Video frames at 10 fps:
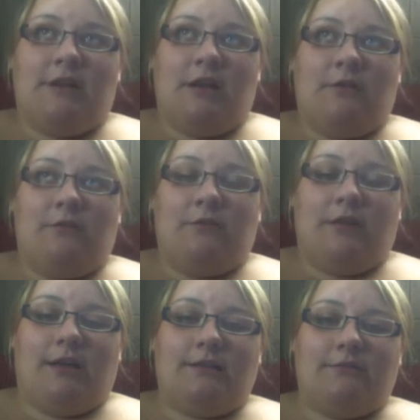not a whole
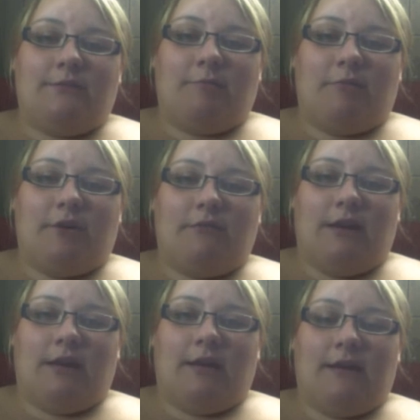lot to report
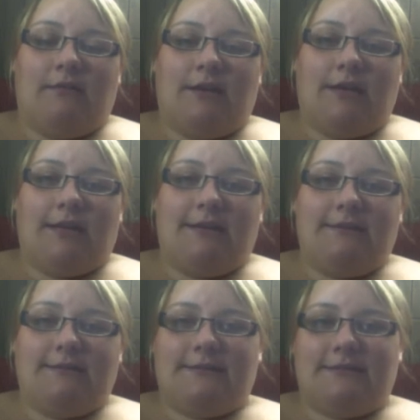right now, I
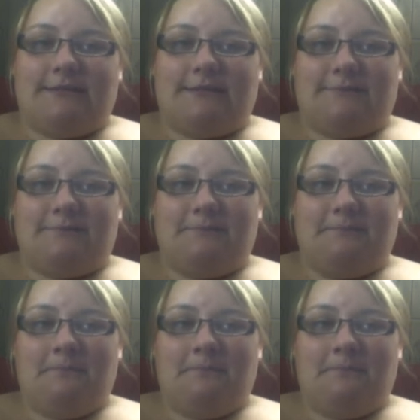guess, and